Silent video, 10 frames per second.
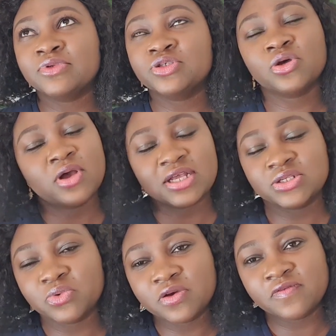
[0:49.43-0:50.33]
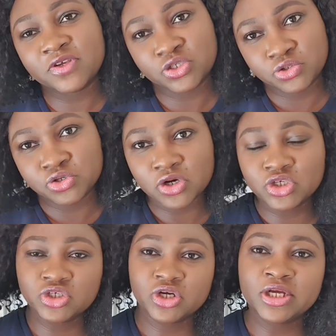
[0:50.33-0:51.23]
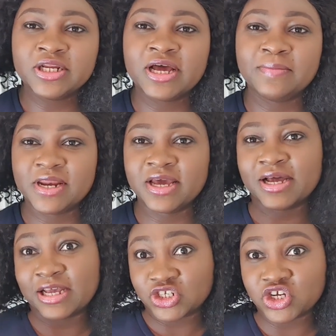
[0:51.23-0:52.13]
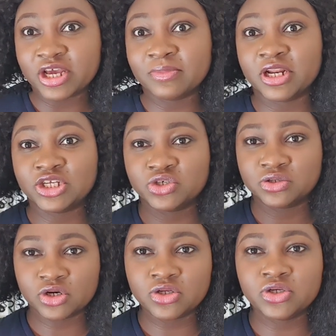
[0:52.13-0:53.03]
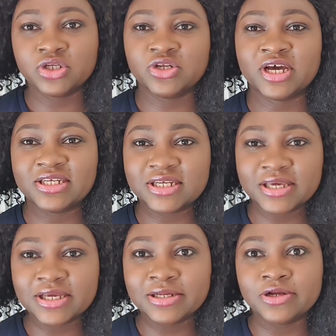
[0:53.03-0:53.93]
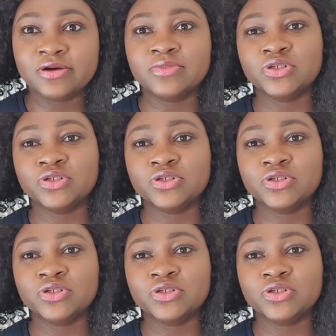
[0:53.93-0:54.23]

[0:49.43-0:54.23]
So as a way of introduction, I'm Leah Ajayi. I'm a Nigerian doctor in the United Kingdom.